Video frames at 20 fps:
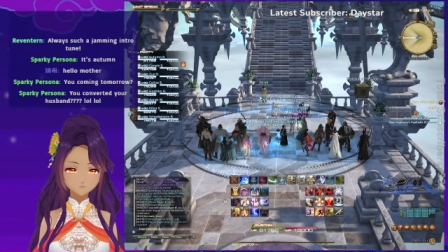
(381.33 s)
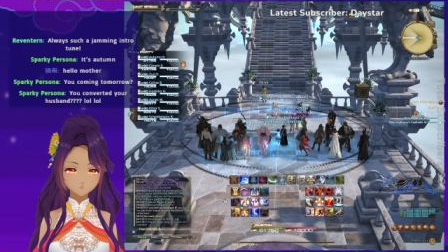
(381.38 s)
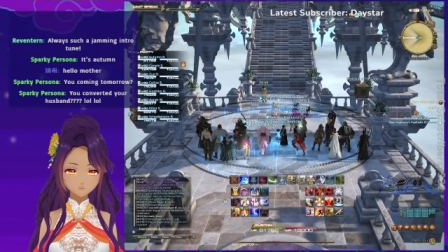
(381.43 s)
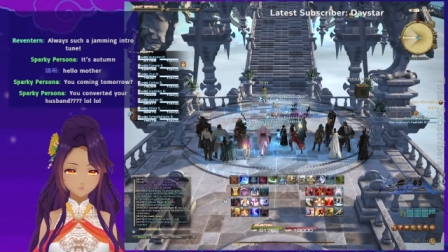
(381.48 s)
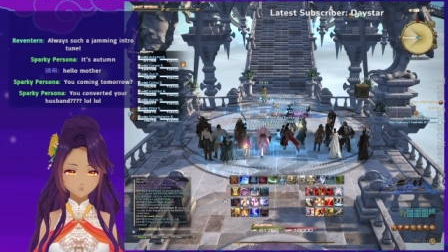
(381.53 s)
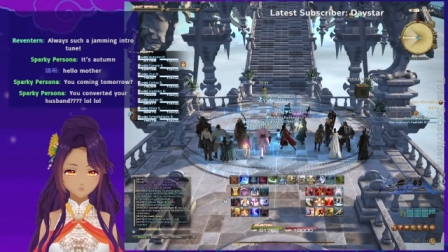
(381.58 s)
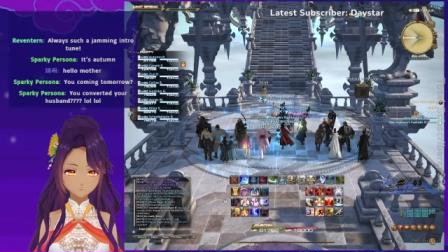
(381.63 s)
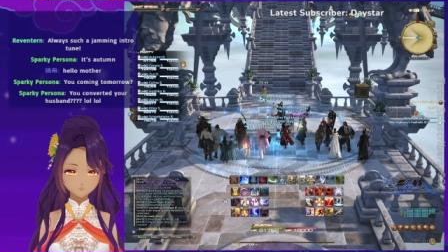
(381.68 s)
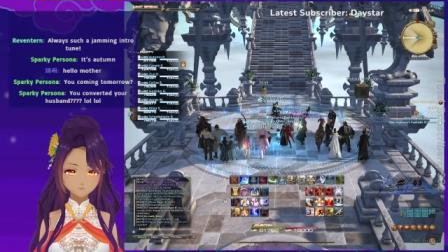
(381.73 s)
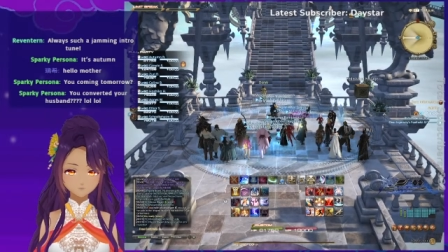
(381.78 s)

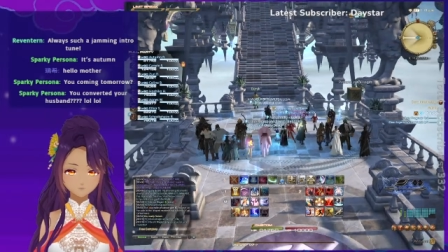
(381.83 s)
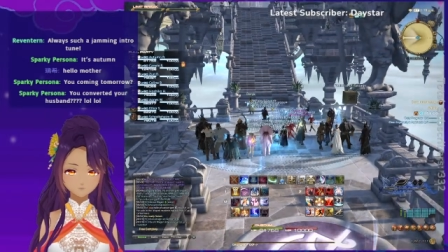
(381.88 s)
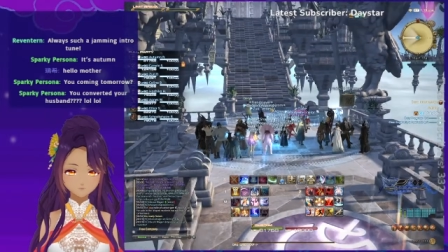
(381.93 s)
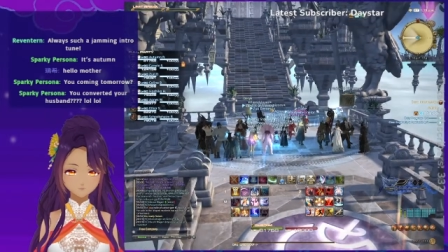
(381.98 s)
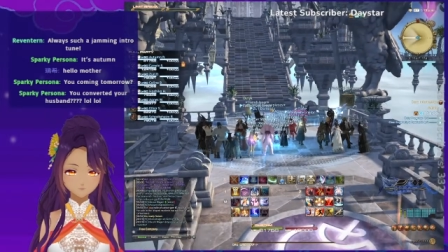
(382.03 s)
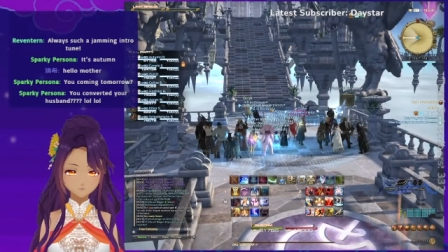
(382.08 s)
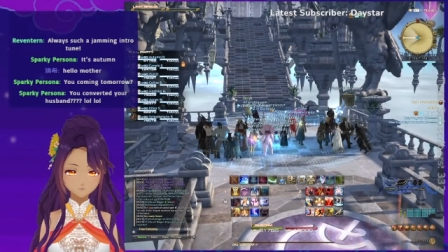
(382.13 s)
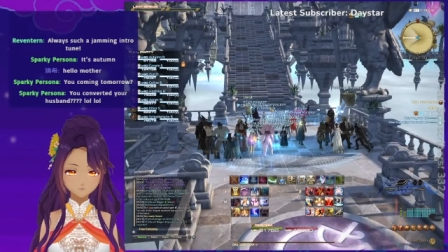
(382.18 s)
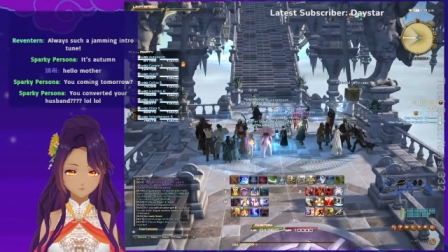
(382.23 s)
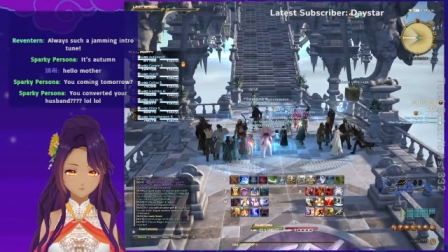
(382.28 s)
Ooh.
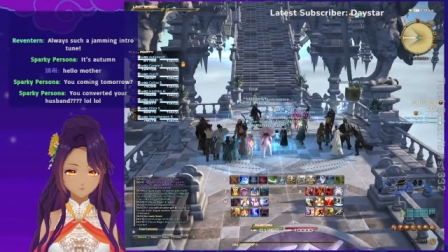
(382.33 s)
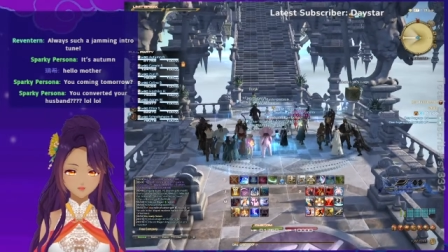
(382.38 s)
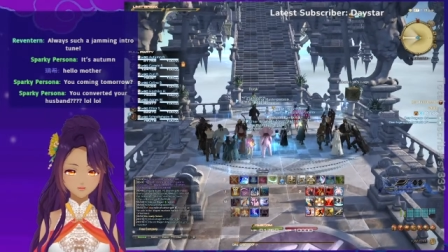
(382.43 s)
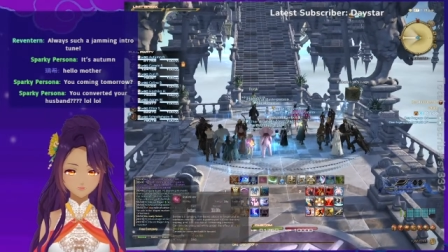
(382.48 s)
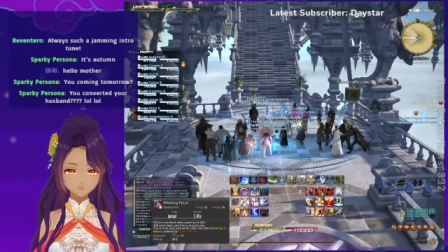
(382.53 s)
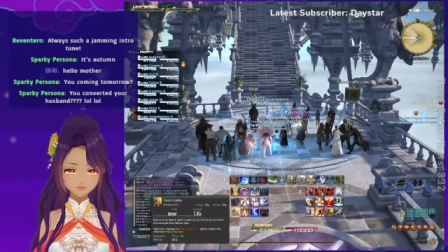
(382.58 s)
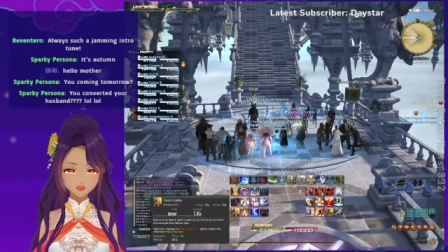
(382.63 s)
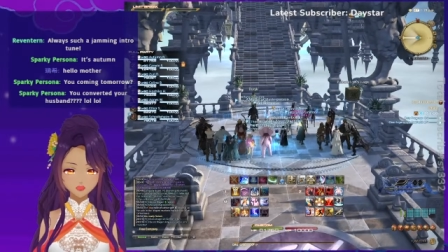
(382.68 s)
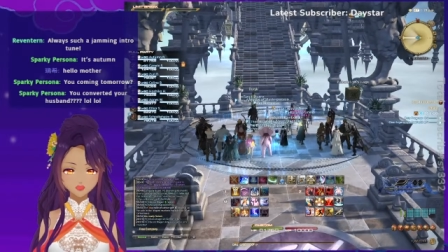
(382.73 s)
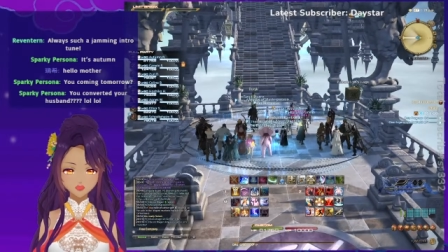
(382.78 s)

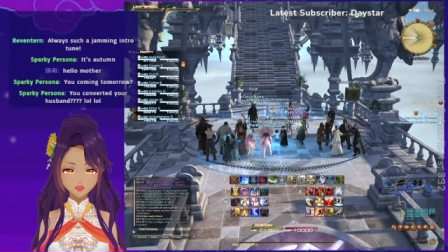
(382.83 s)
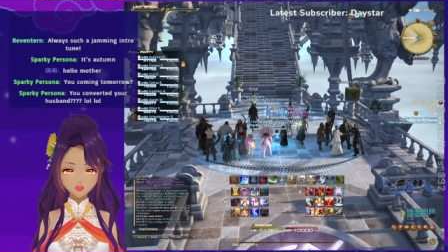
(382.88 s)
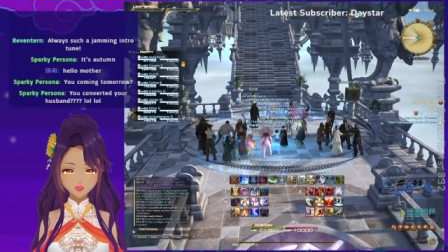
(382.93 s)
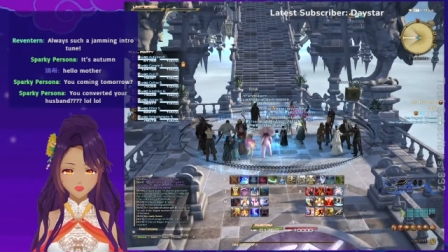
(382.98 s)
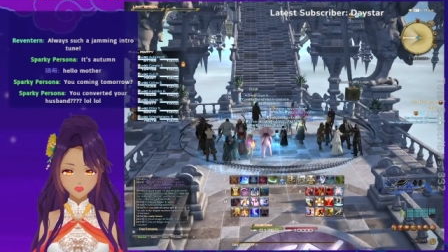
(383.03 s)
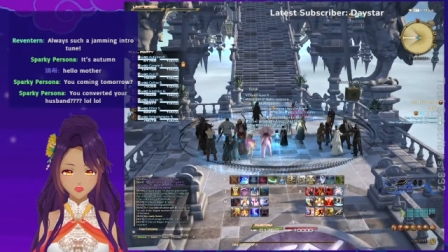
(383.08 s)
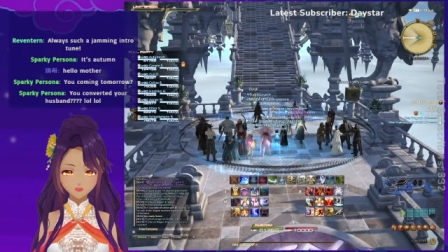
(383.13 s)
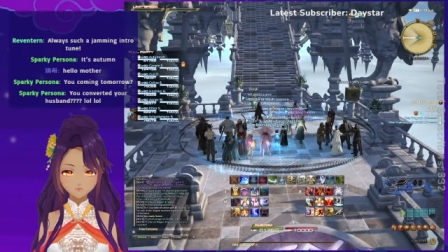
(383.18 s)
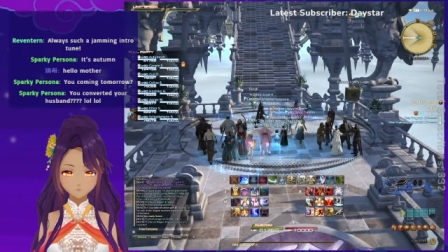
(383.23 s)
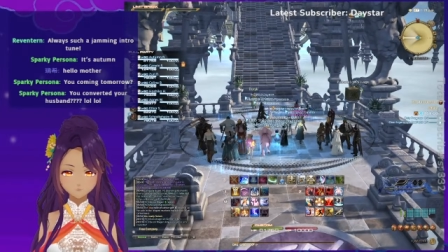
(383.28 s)
Hello.